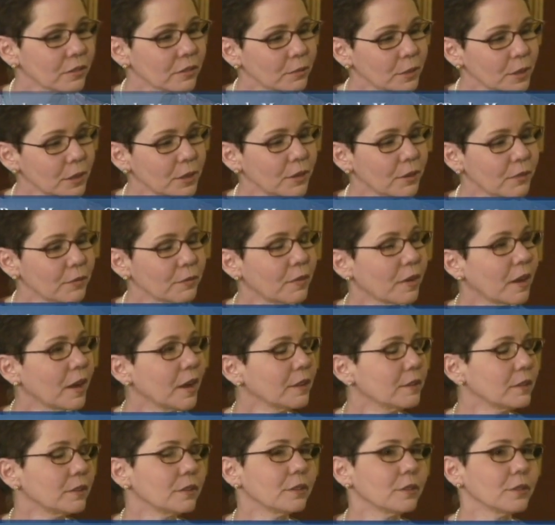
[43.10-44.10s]
with your
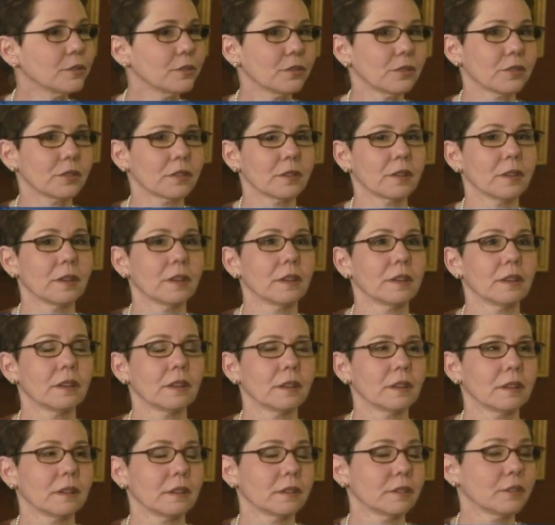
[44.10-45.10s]
father's
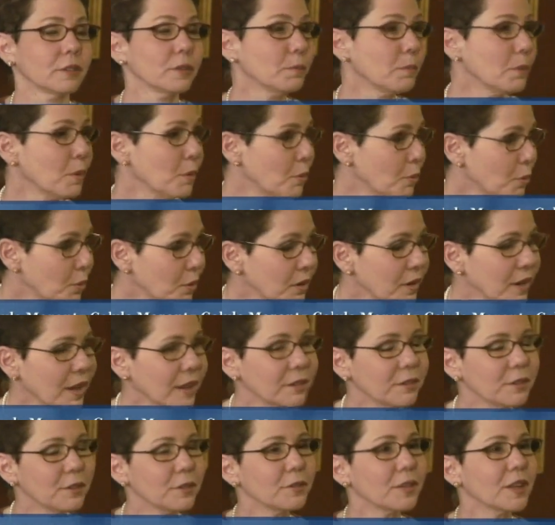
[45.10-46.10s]
support, I
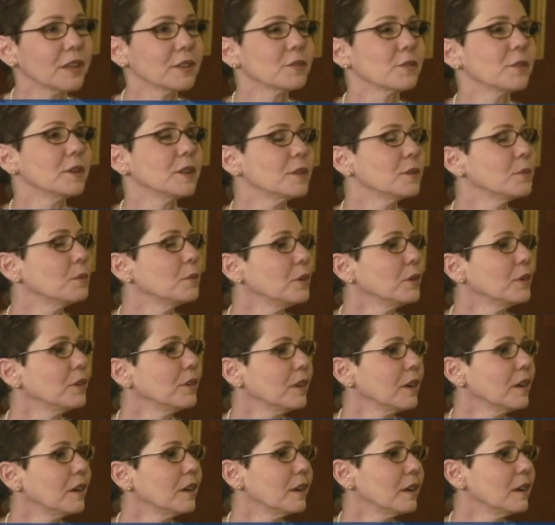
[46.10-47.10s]
don't know if that's quite the word,
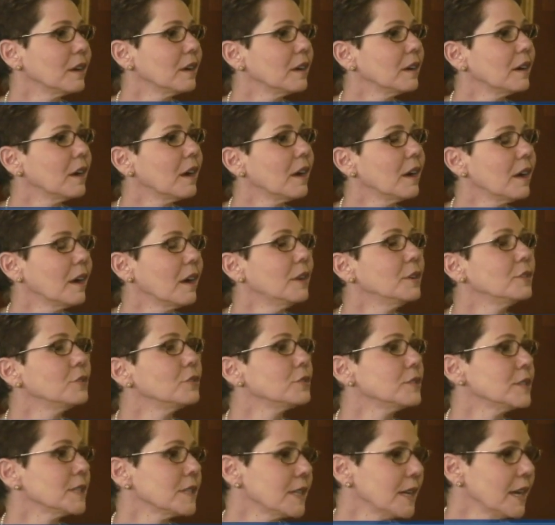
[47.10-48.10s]

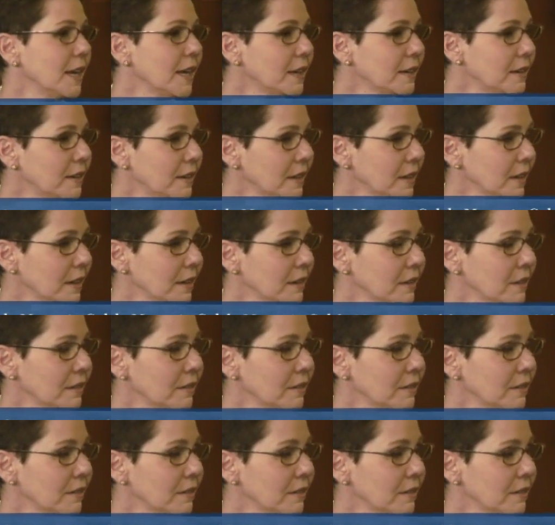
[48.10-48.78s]
understanding.